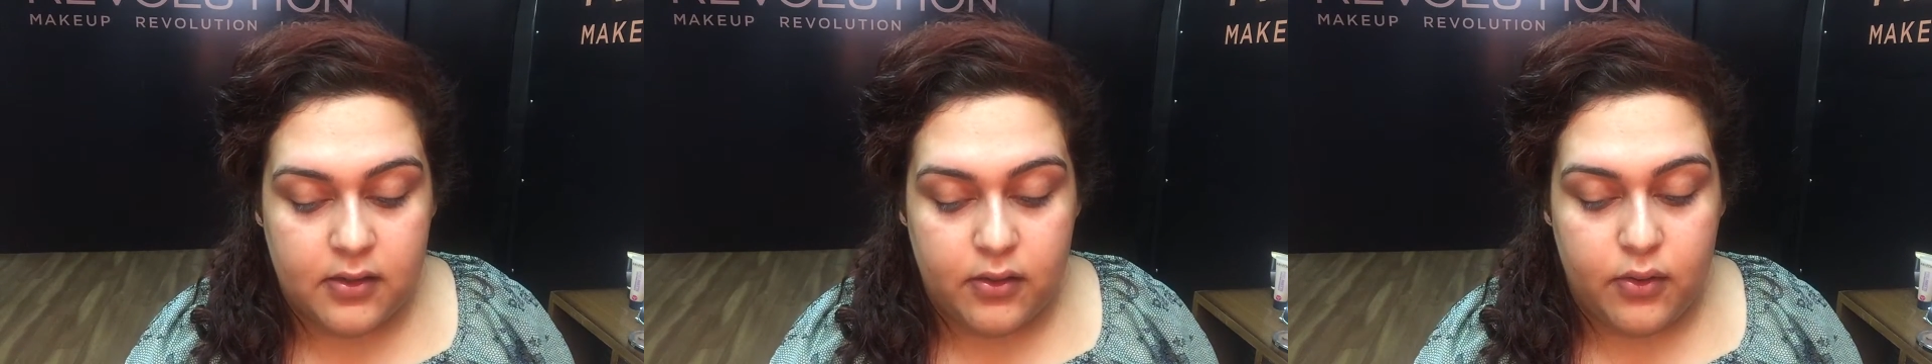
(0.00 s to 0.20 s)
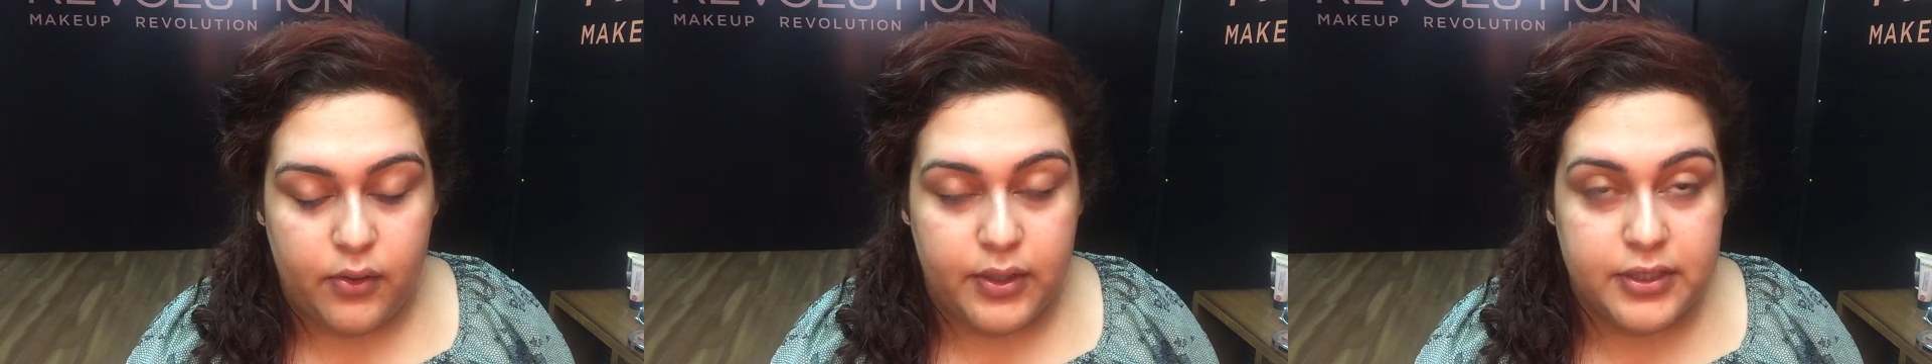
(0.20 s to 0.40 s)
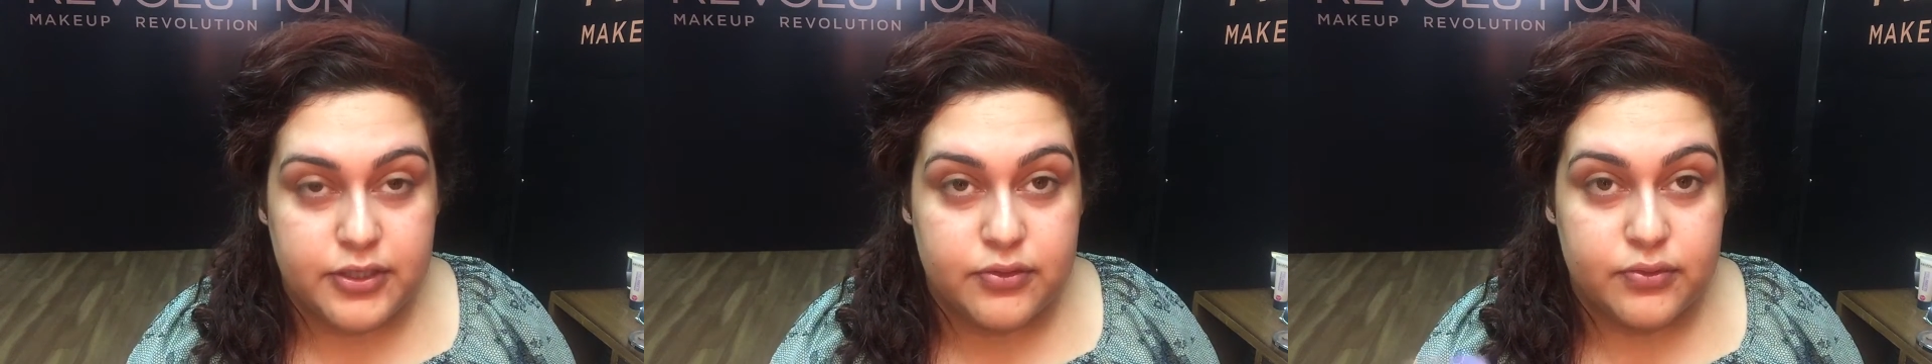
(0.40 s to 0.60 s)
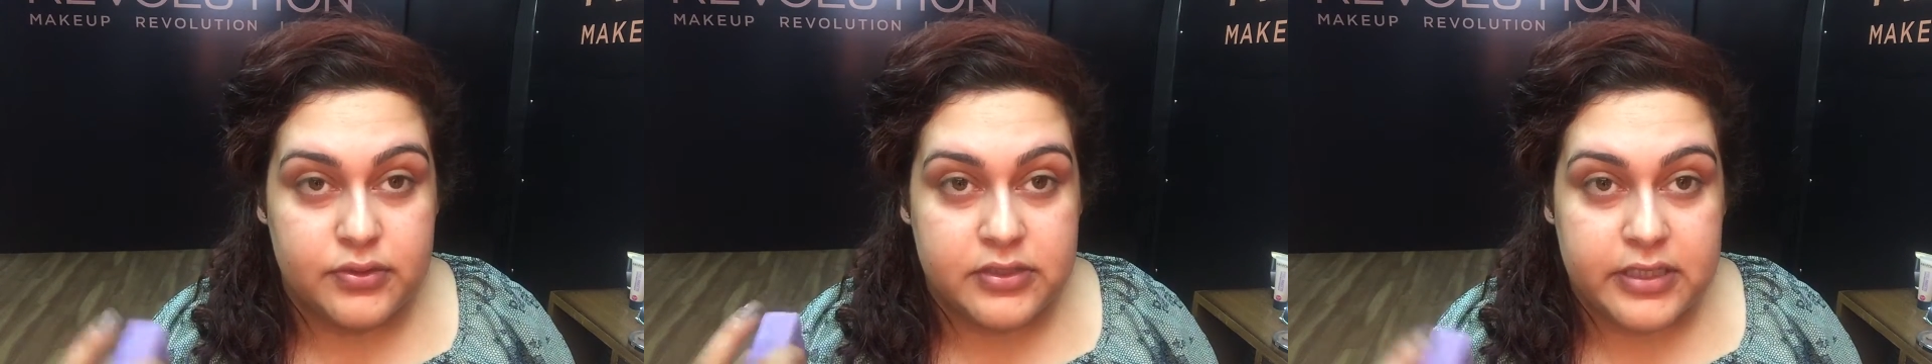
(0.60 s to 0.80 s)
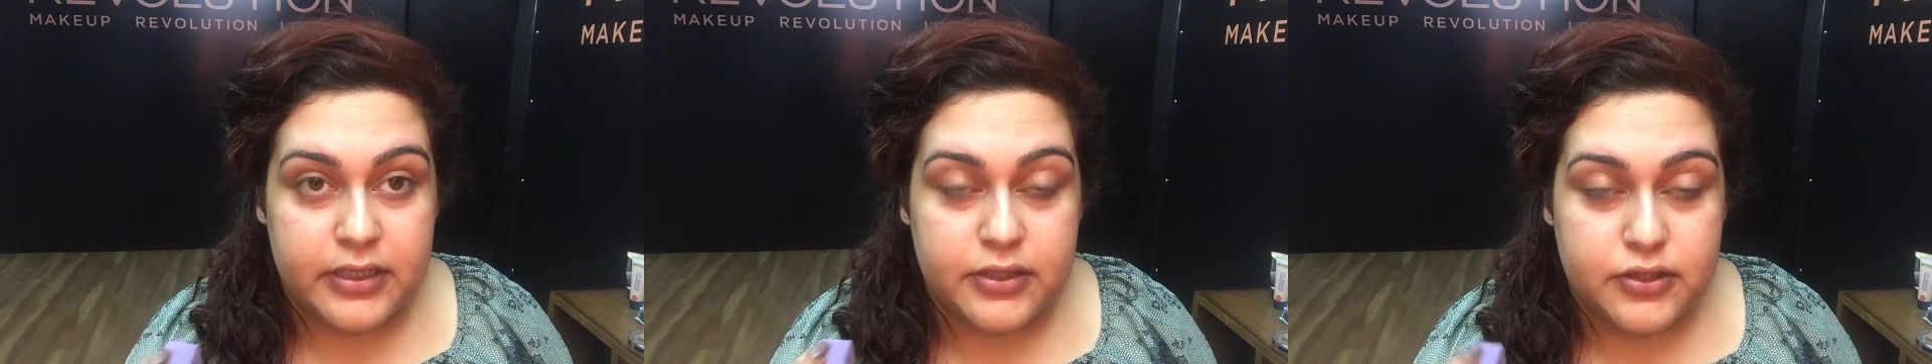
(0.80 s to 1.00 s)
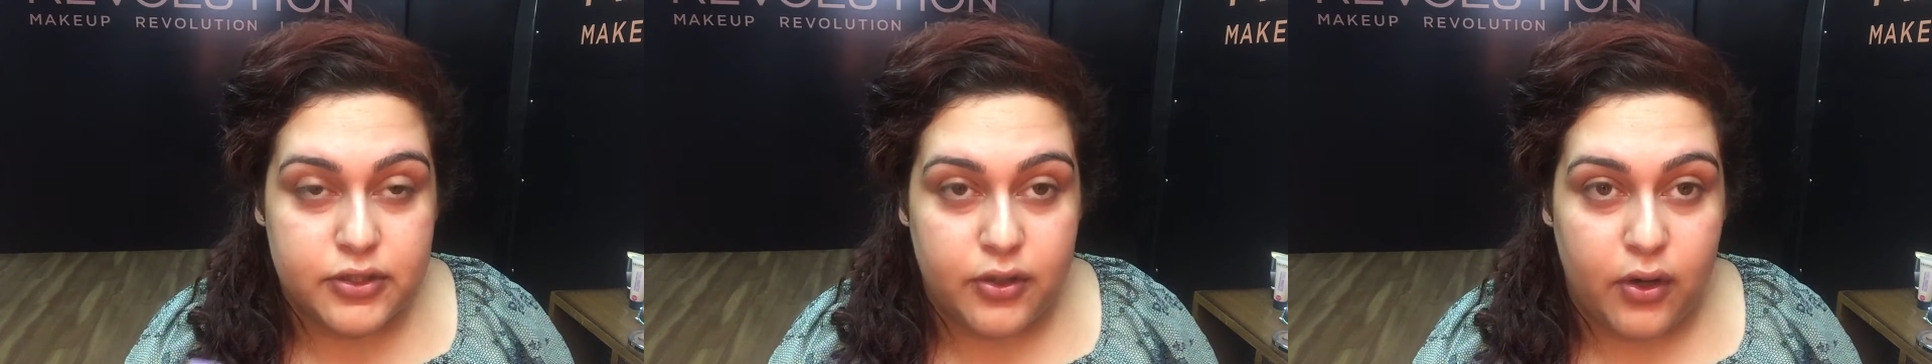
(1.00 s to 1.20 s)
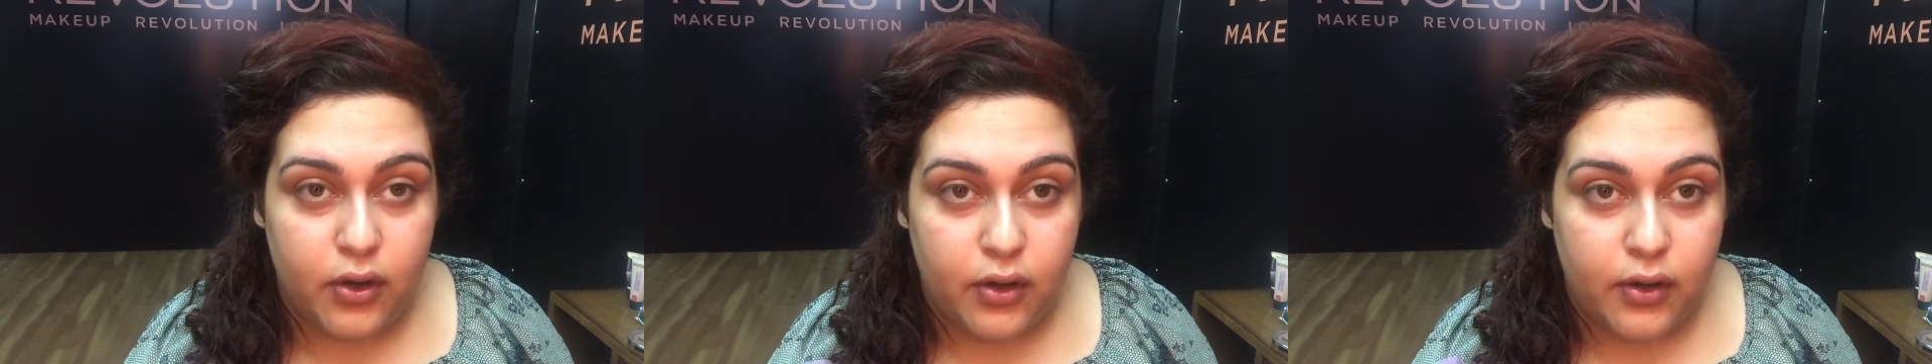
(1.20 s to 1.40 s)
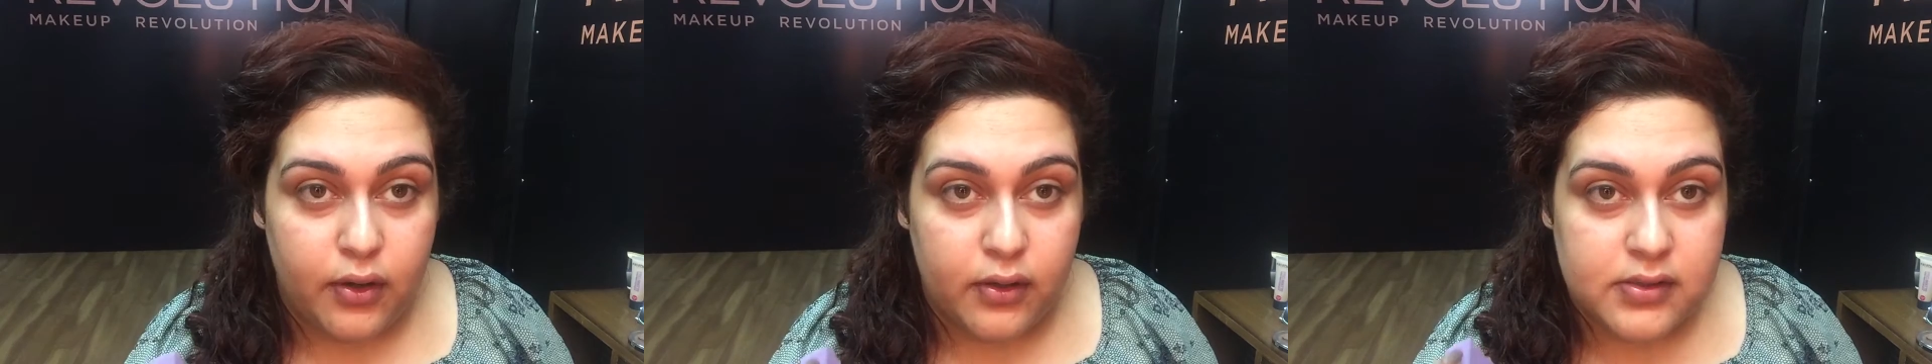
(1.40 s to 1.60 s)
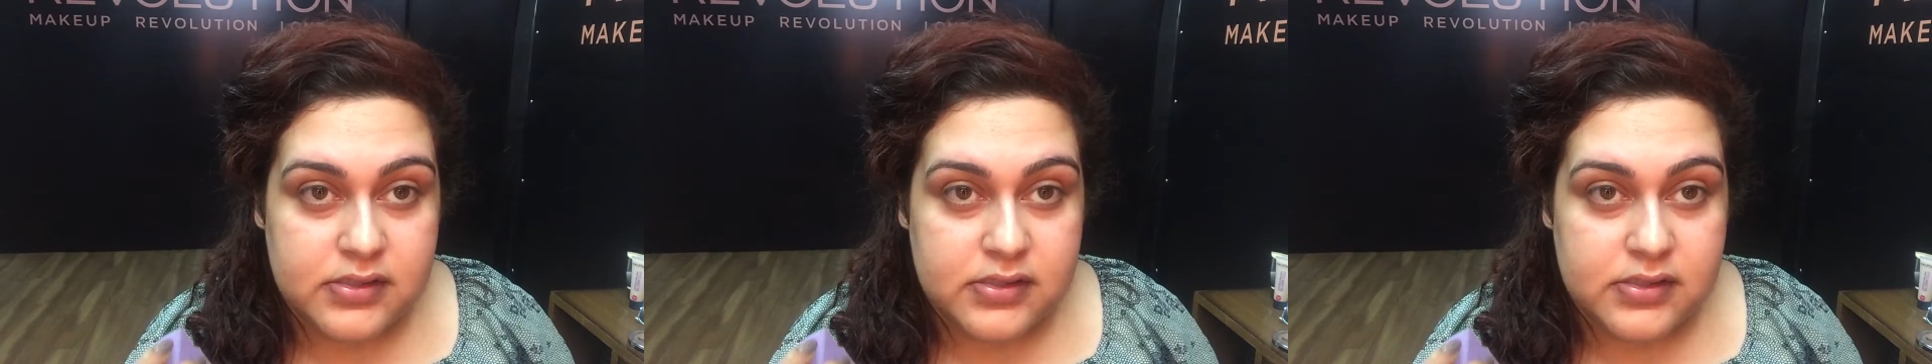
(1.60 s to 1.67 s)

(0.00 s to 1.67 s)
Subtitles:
going to stick to your